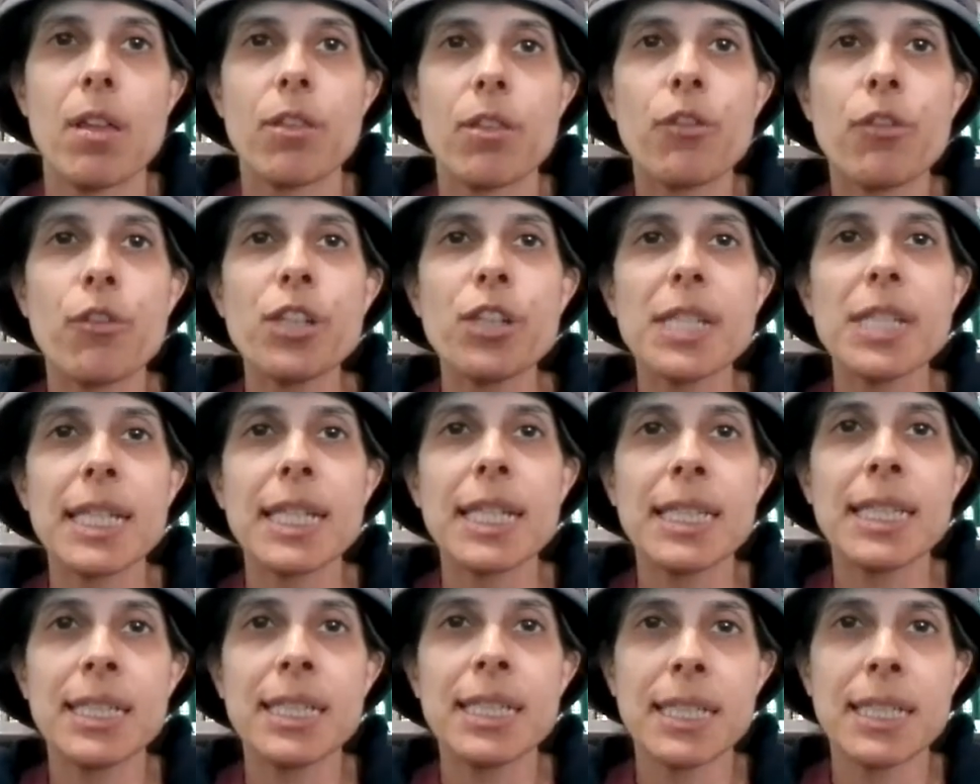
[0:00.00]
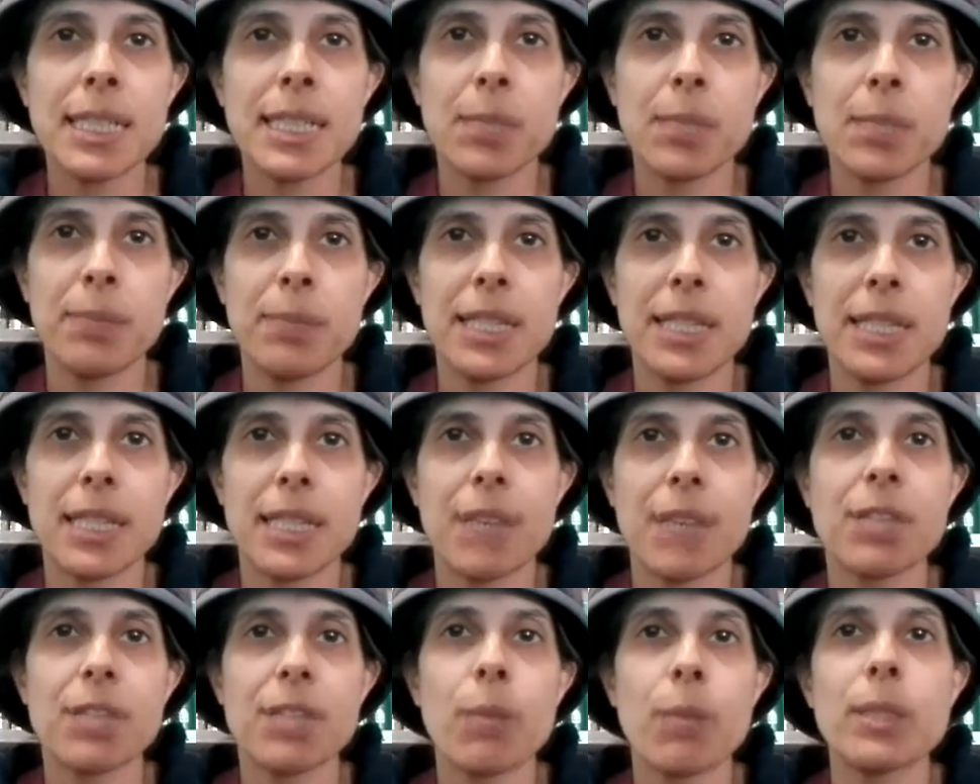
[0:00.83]
The verse clearly speaks
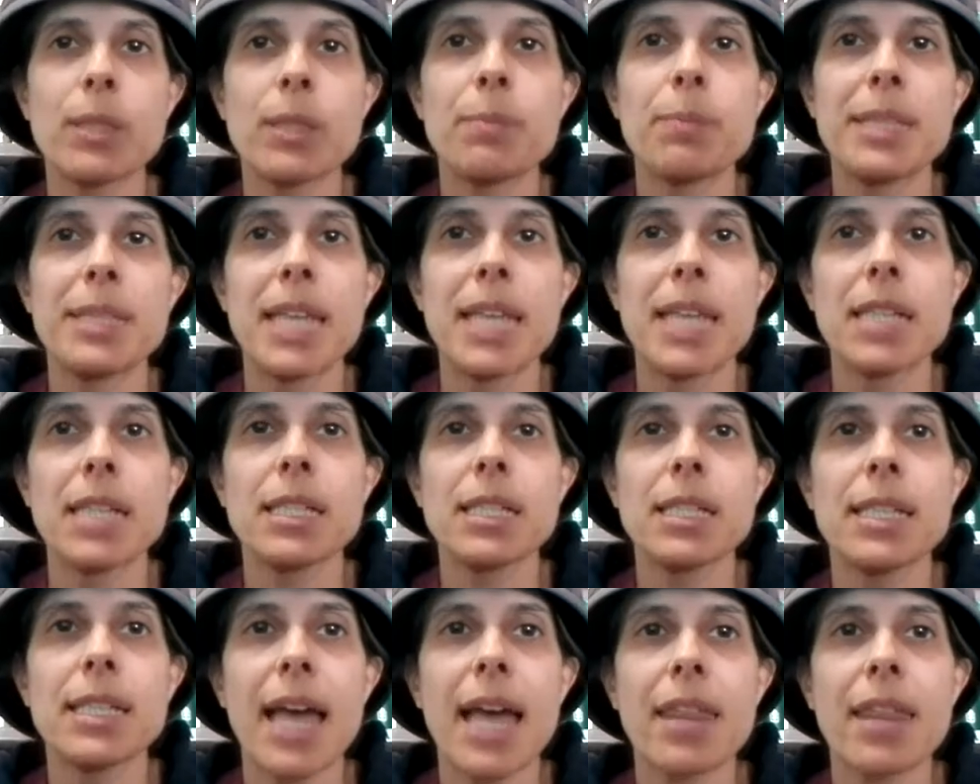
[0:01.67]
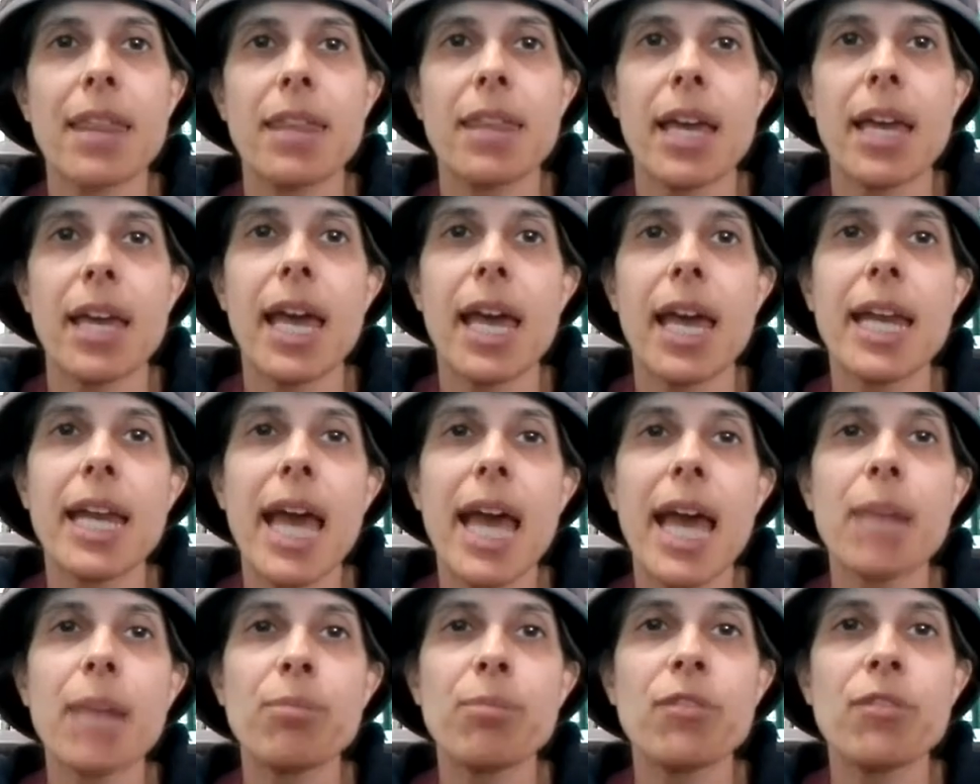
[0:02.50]
of someone's potential death and
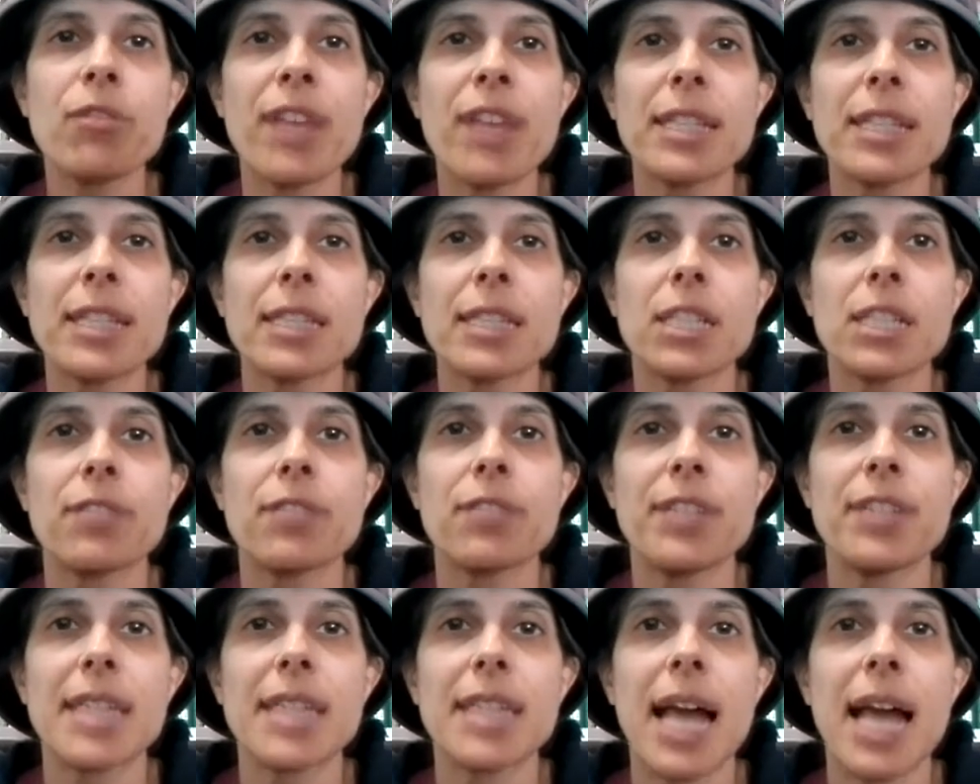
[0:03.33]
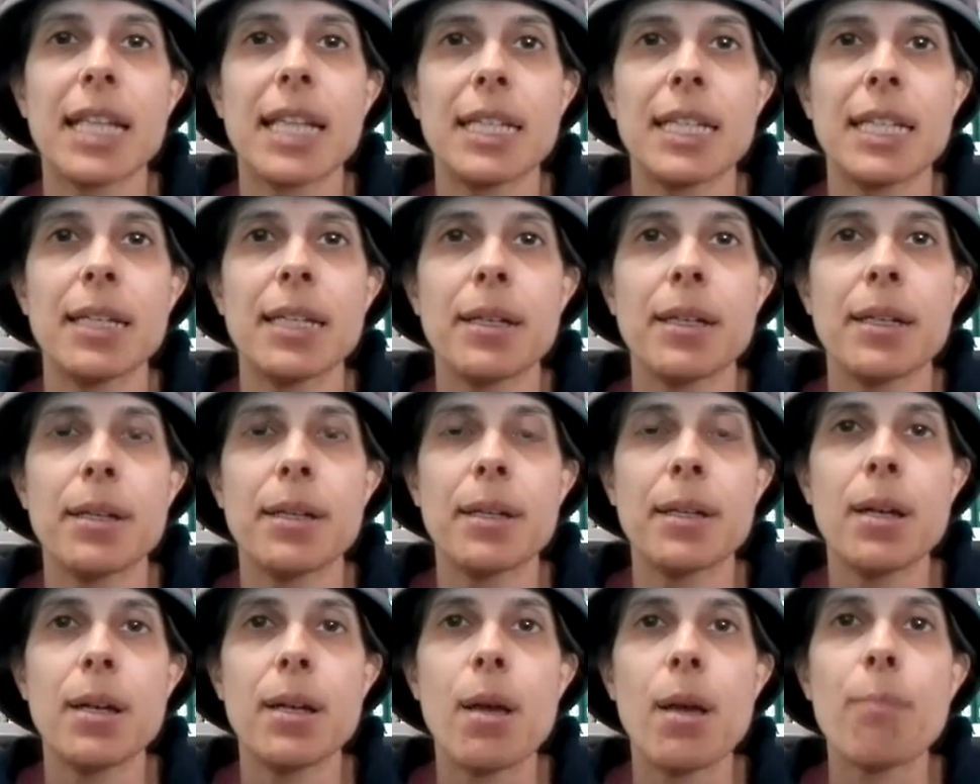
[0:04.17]
how to prevent such a fatality,
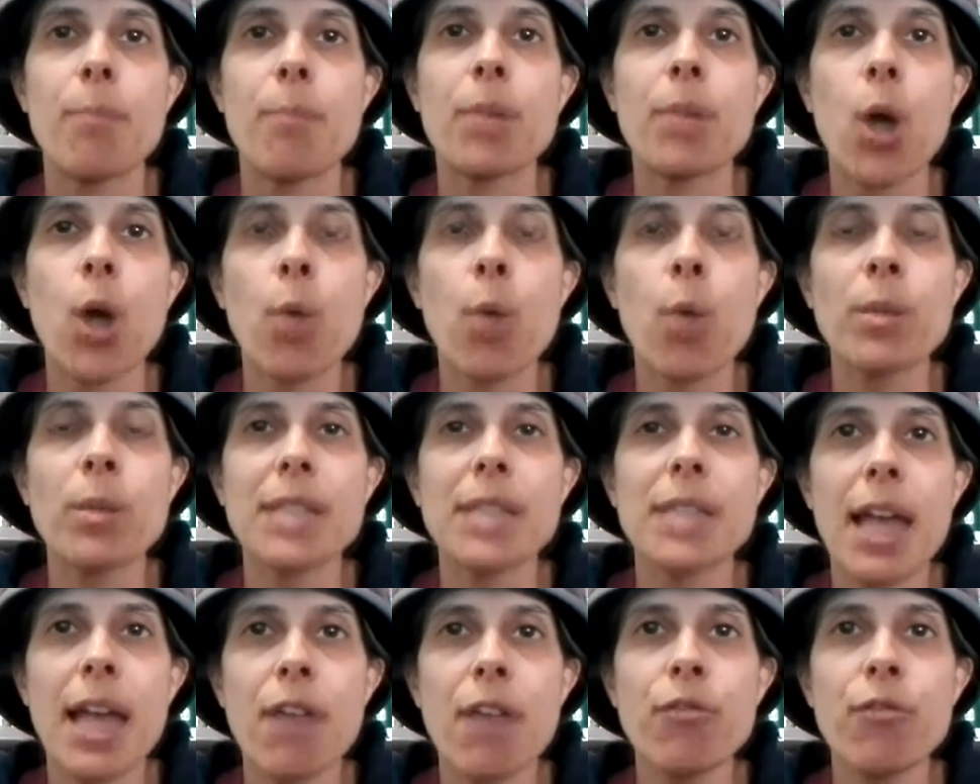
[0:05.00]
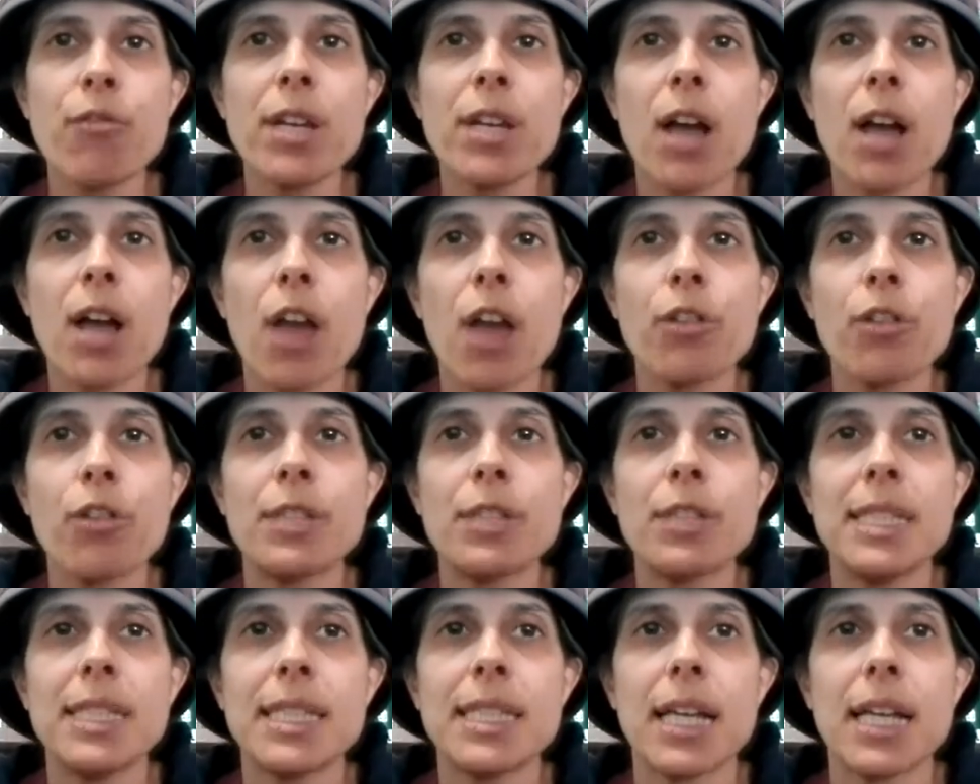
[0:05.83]
but almost every other
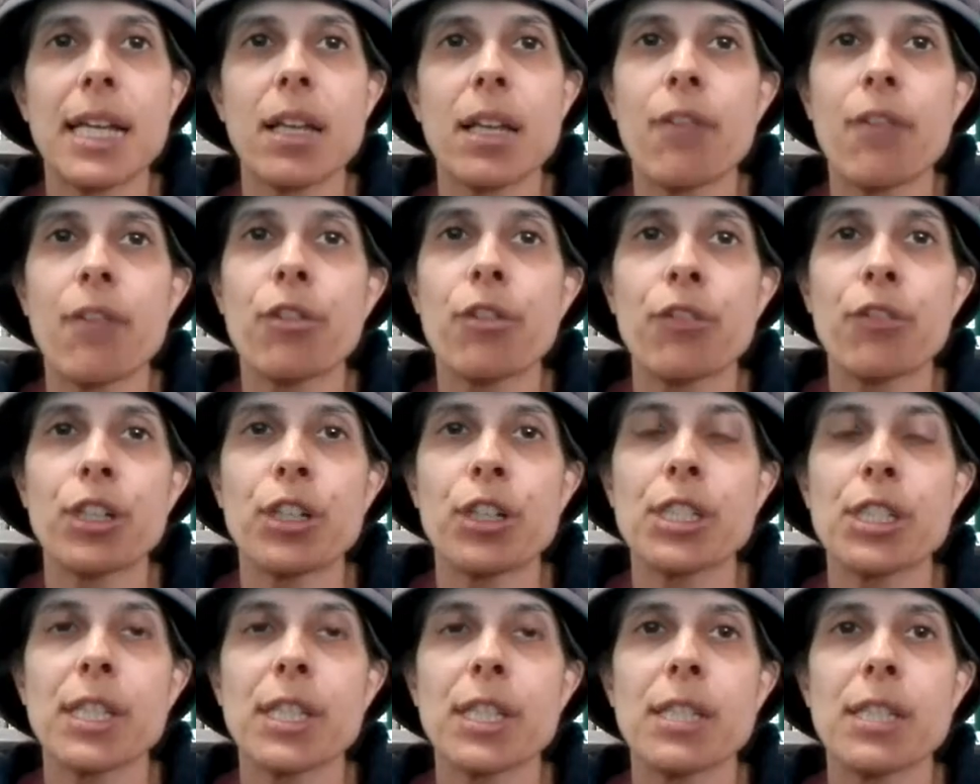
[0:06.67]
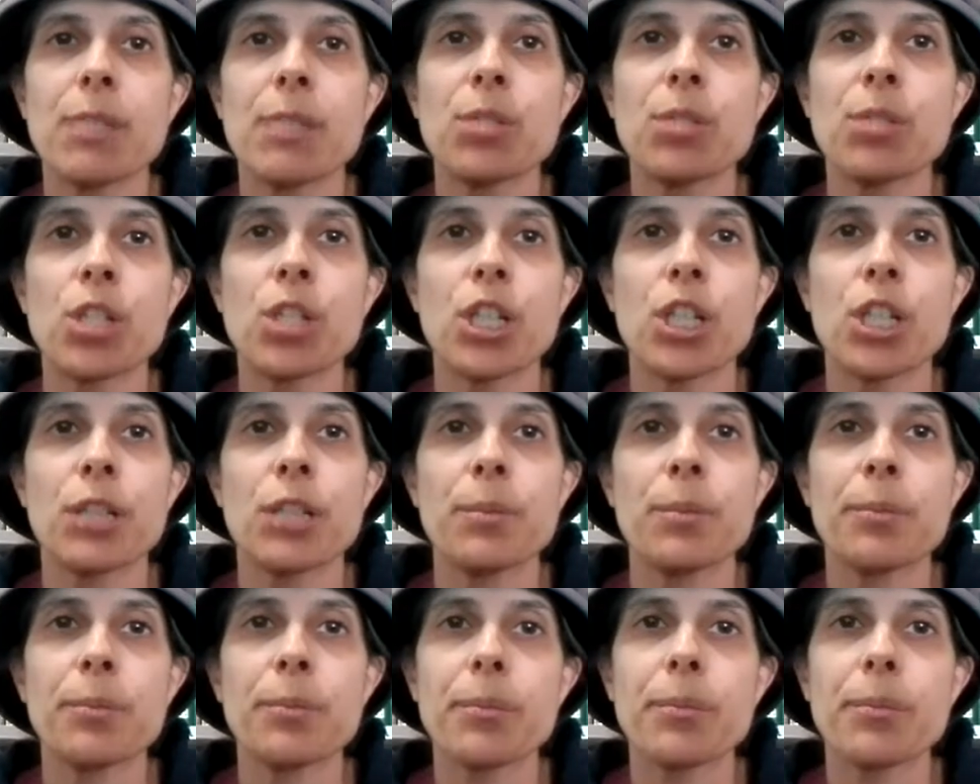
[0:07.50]
detail of the verse is obscure.